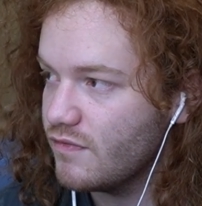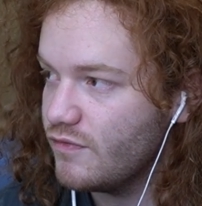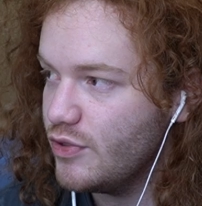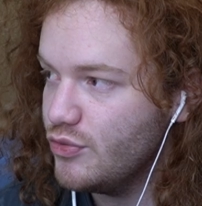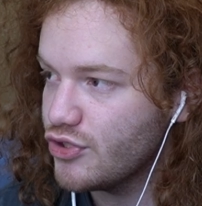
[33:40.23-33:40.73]

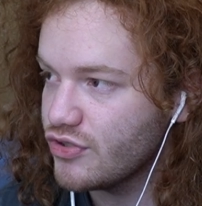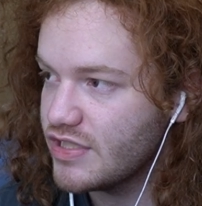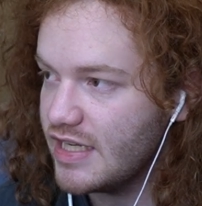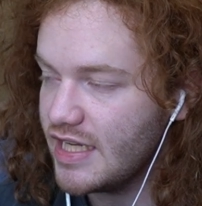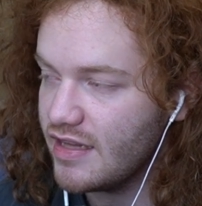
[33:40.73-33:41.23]
future
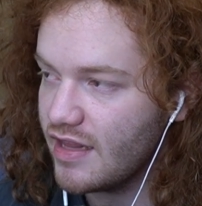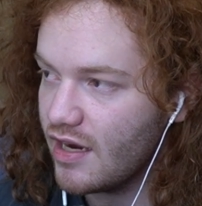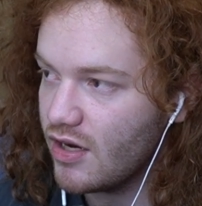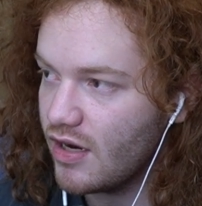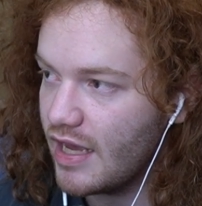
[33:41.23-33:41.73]
city
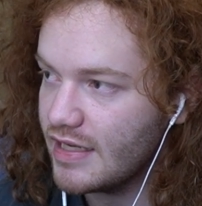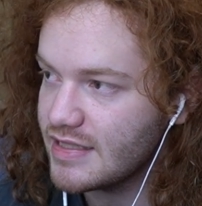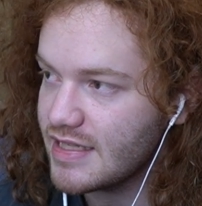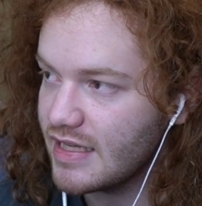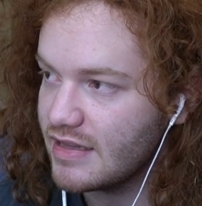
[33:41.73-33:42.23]
there. And
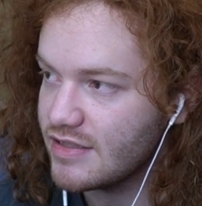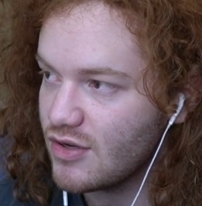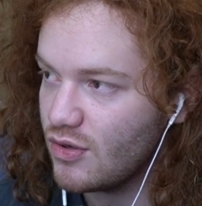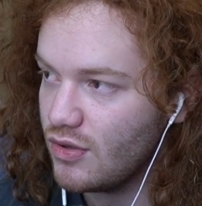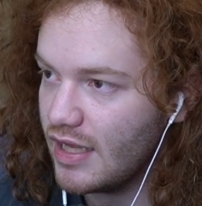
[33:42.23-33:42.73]
it's like this
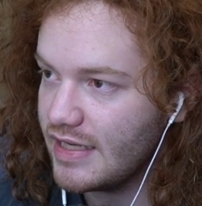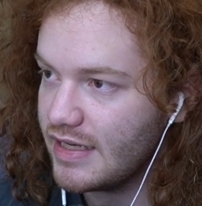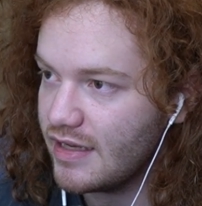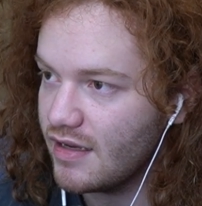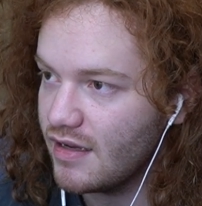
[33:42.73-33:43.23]
whole
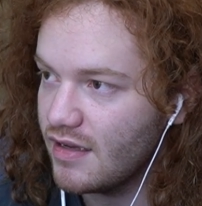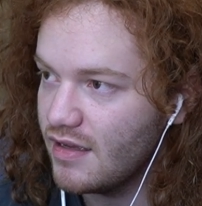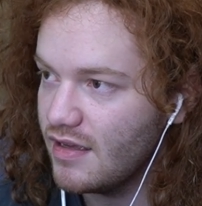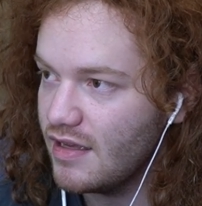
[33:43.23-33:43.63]
idea.